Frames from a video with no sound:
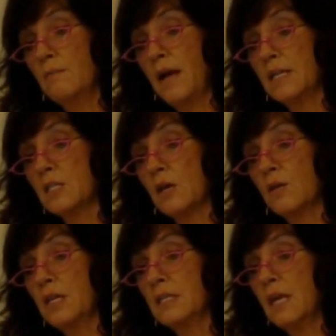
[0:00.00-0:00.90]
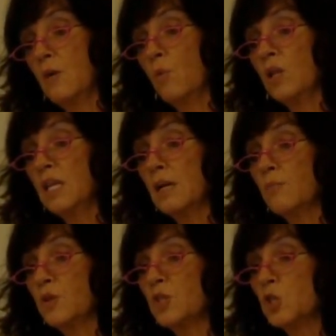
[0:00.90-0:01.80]
matched all these. We'll end
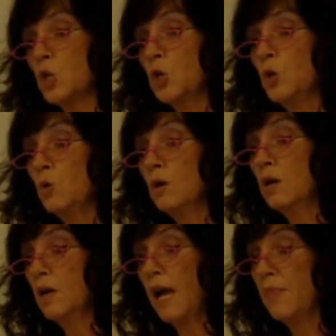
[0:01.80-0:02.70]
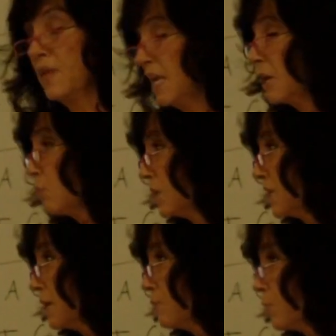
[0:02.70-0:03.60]
up with two, at the end, we'll
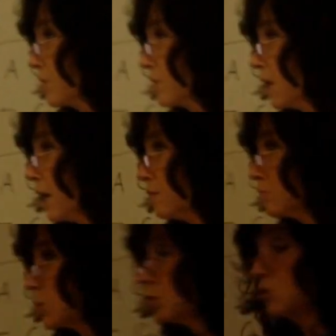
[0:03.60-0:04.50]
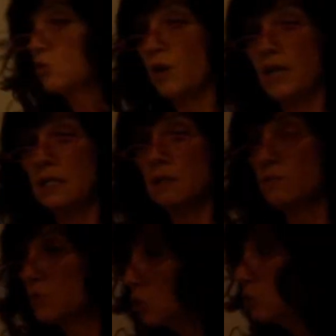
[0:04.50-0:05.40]
end up with um, two strands of
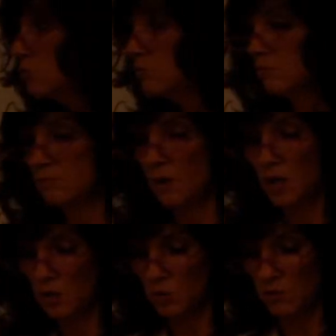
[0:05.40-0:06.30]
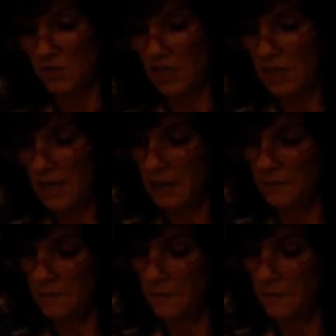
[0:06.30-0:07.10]
new molecules of DNA.